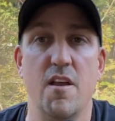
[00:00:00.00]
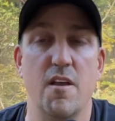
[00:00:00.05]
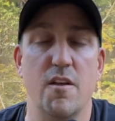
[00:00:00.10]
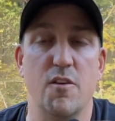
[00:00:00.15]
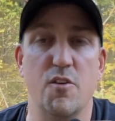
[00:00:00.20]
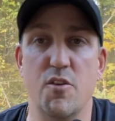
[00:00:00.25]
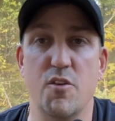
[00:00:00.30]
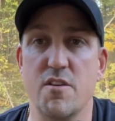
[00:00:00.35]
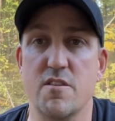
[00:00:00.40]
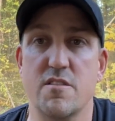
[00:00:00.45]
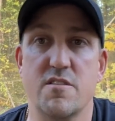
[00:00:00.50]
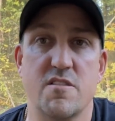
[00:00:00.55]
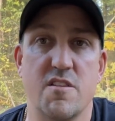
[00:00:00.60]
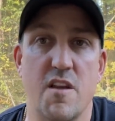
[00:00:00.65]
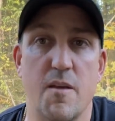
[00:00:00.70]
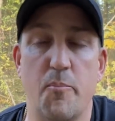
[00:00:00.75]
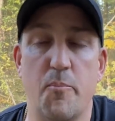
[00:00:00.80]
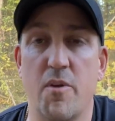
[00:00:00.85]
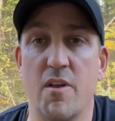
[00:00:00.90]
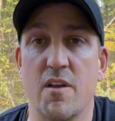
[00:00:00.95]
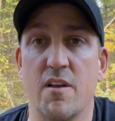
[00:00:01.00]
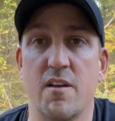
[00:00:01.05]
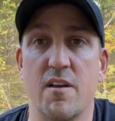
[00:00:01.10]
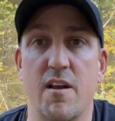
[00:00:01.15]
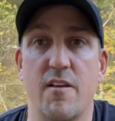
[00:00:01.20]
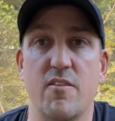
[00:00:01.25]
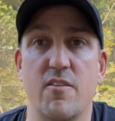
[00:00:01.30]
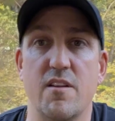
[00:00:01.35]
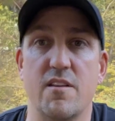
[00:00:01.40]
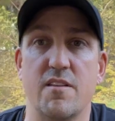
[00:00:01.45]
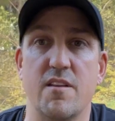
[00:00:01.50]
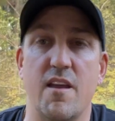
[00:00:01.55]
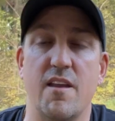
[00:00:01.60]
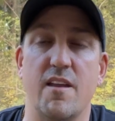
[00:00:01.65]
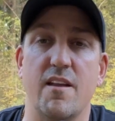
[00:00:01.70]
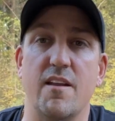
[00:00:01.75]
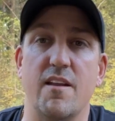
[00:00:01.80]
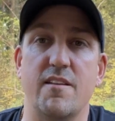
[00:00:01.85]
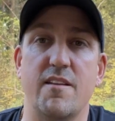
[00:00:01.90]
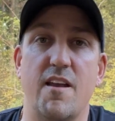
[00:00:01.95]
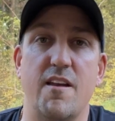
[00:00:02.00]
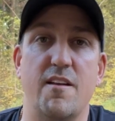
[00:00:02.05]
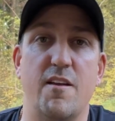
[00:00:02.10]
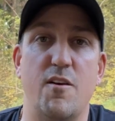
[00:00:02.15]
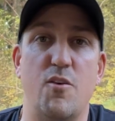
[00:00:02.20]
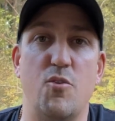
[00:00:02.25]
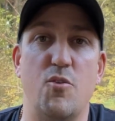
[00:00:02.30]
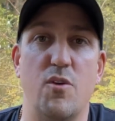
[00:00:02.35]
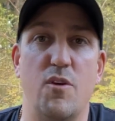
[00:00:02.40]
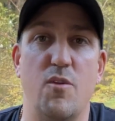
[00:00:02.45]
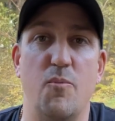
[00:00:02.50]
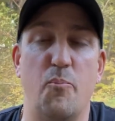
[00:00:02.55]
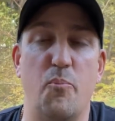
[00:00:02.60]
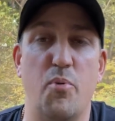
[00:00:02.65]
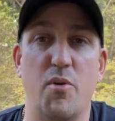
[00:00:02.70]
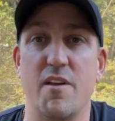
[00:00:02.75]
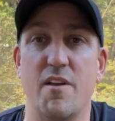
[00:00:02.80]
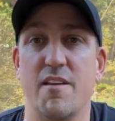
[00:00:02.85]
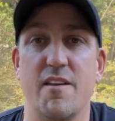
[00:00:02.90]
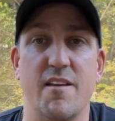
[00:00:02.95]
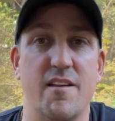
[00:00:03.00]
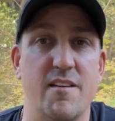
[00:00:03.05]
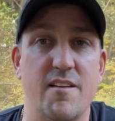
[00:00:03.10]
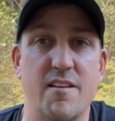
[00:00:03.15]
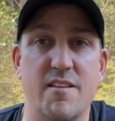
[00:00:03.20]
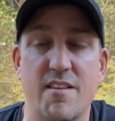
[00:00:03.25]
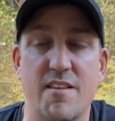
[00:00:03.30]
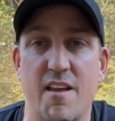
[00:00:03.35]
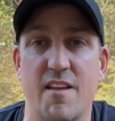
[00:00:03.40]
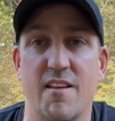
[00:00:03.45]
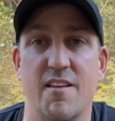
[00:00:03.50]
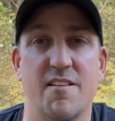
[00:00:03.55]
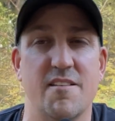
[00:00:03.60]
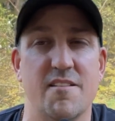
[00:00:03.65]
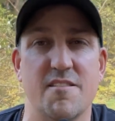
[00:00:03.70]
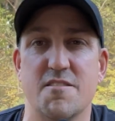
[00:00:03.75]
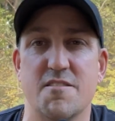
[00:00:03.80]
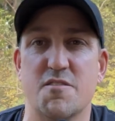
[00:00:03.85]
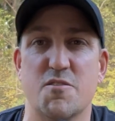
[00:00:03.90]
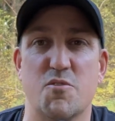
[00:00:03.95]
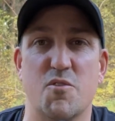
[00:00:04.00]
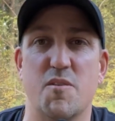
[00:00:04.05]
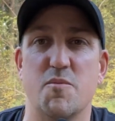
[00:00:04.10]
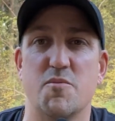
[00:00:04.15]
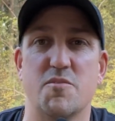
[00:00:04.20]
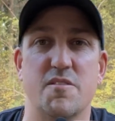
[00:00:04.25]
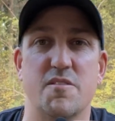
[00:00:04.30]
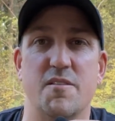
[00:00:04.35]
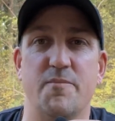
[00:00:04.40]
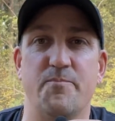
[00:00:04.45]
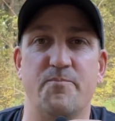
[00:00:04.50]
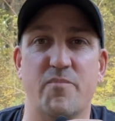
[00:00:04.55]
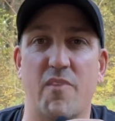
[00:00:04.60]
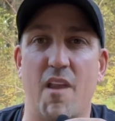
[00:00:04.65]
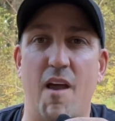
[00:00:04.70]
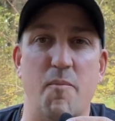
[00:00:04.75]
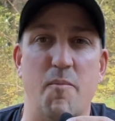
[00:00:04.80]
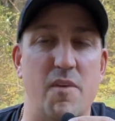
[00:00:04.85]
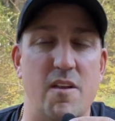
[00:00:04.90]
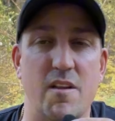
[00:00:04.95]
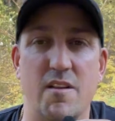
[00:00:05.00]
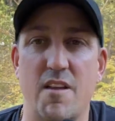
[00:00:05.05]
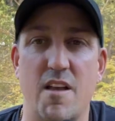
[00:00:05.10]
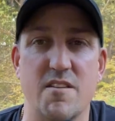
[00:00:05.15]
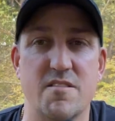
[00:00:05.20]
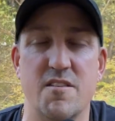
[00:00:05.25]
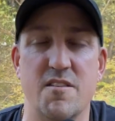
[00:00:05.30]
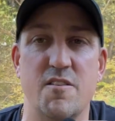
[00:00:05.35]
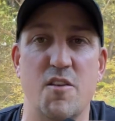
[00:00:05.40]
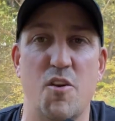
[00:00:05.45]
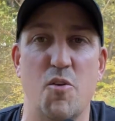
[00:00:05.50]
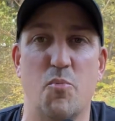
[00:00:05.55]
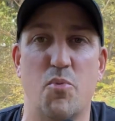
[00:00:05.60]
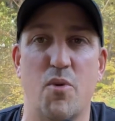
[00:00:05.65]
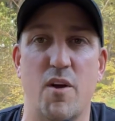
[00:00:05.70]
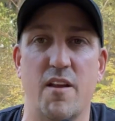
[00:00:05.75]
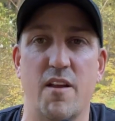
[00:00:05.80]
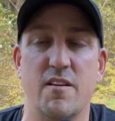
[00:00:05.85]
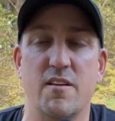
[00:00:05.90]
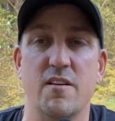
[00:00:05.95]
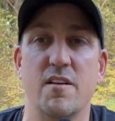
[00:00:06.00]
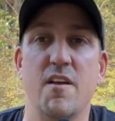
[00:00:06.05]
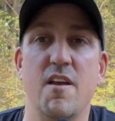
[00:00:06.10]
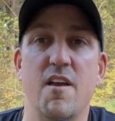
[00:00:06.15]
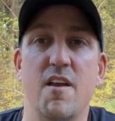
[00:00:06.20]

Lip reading: do the shipping and everything, and they don't put anything in the description. I mean, that's a no-brainer.